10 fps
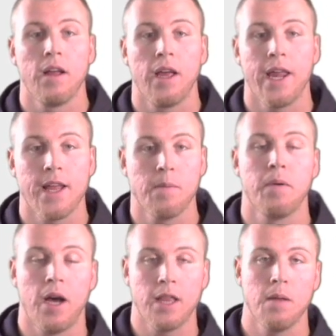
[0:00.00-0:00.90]
and at the
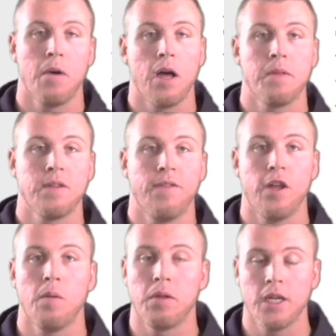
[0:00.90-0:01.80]
bottom of this
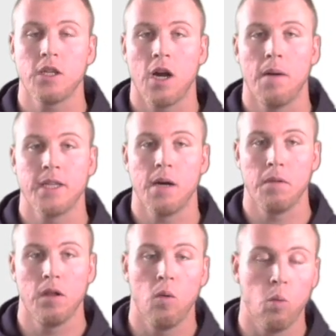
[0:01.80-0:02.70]
video, please comment down
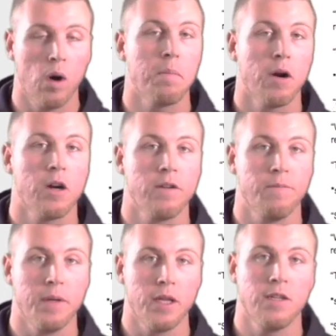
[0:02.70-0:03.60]
below what part
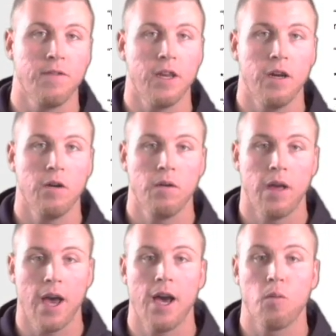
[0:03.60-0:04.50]
of Billie's video
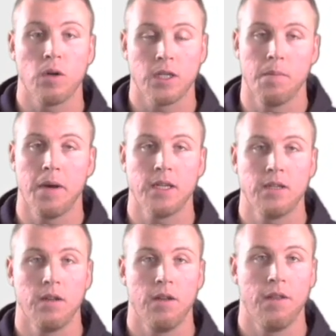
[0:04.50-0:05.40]
ad was the
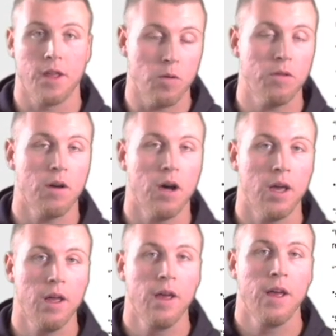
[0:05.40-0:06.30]
best that you
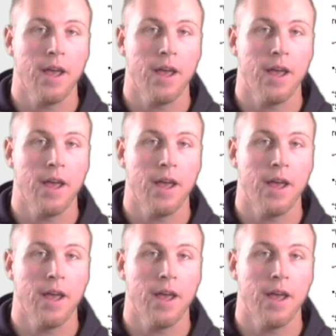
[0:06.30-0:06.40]
thought,